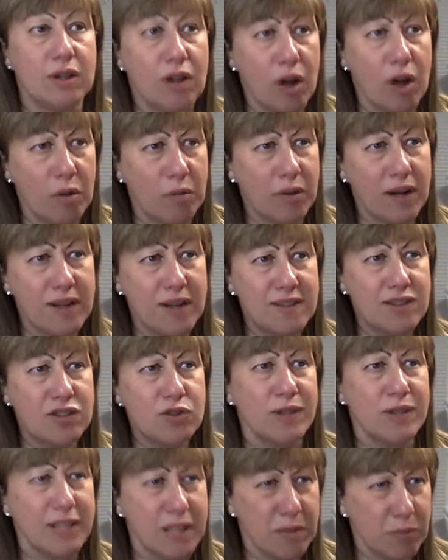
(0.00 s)
God
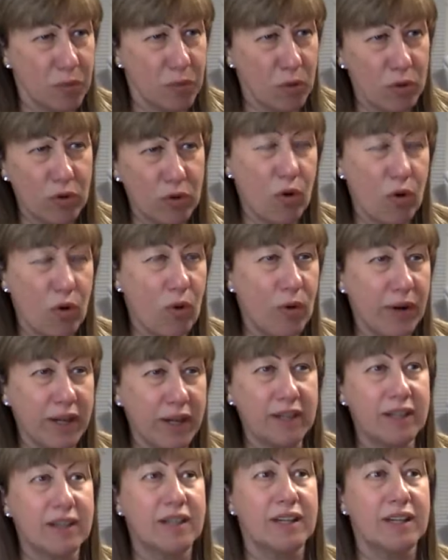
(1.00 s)
bless you. Keep on
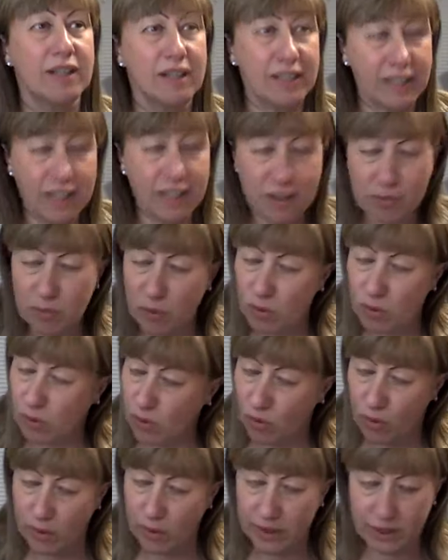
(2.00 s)
going. Keep
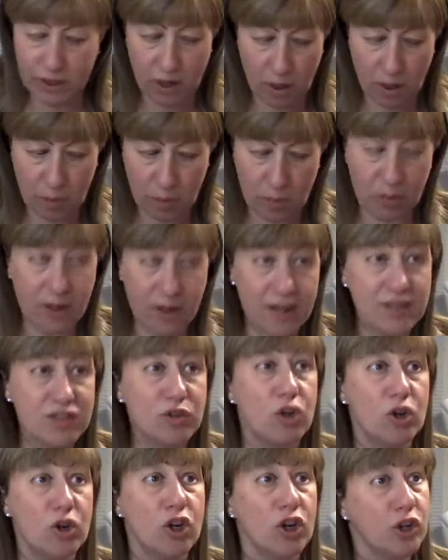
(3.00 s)
on going. God
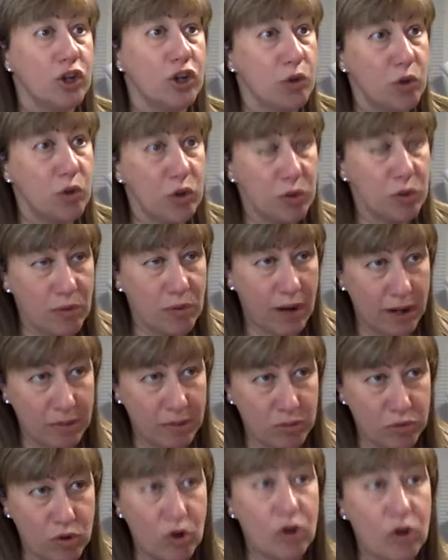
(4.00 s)
bless you. You are my
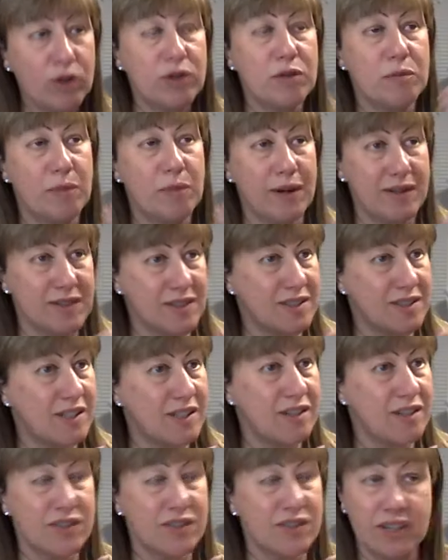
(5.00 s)
brother, my
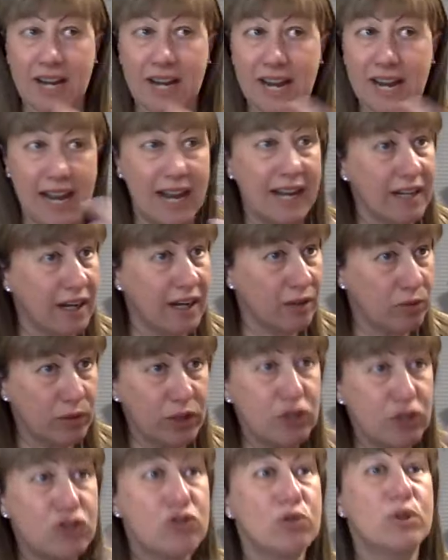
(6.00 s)
sister, and I
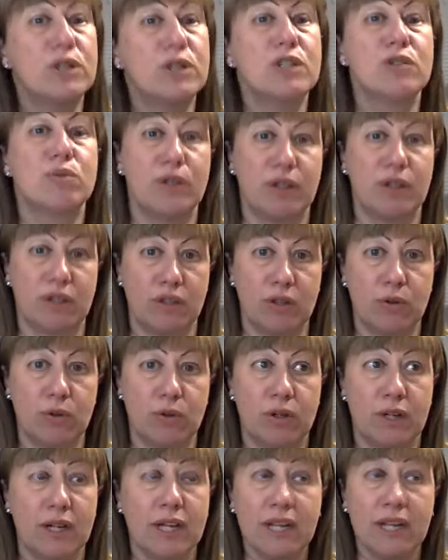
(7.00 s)
rejoice with
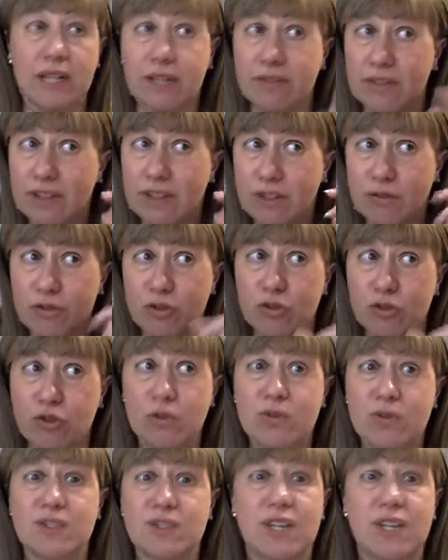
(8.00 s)
you. Even if you
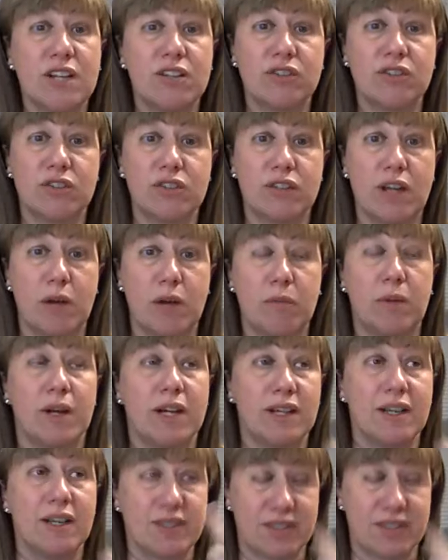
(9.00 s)
don't say to them,
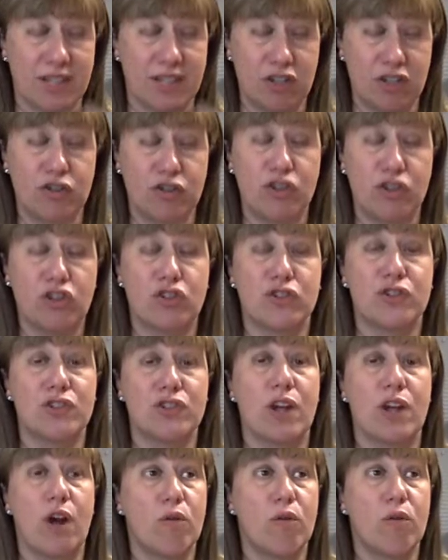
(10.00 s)
say to
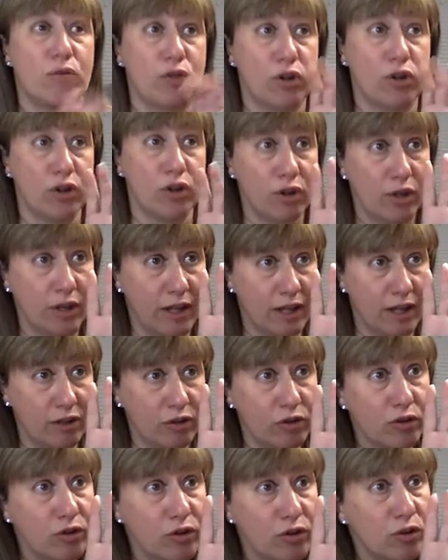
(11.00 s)
yourself
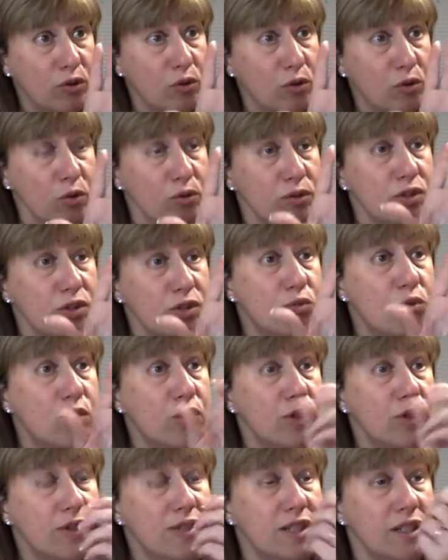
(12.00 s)
and throw these
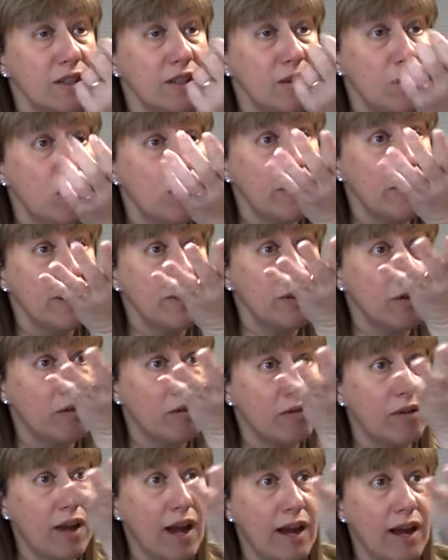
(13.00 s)
words in the wind
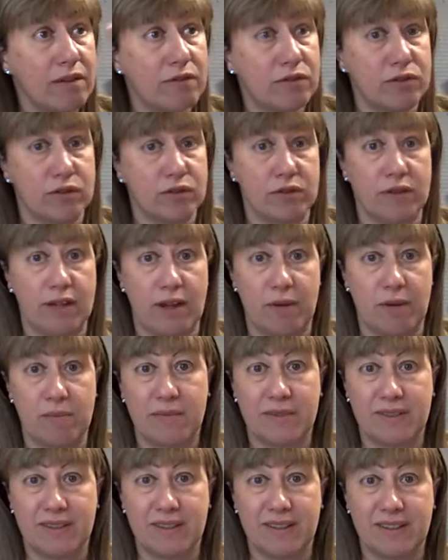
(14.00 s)
of life to
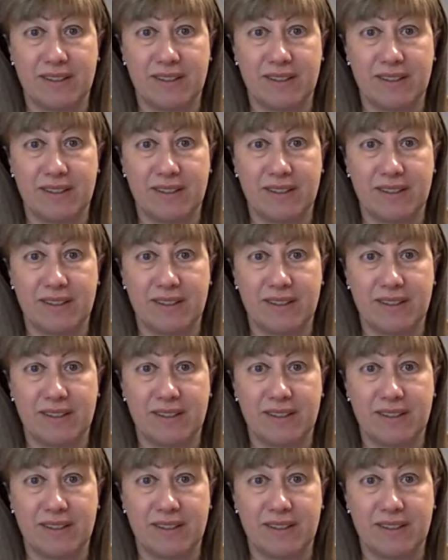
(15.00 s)
them.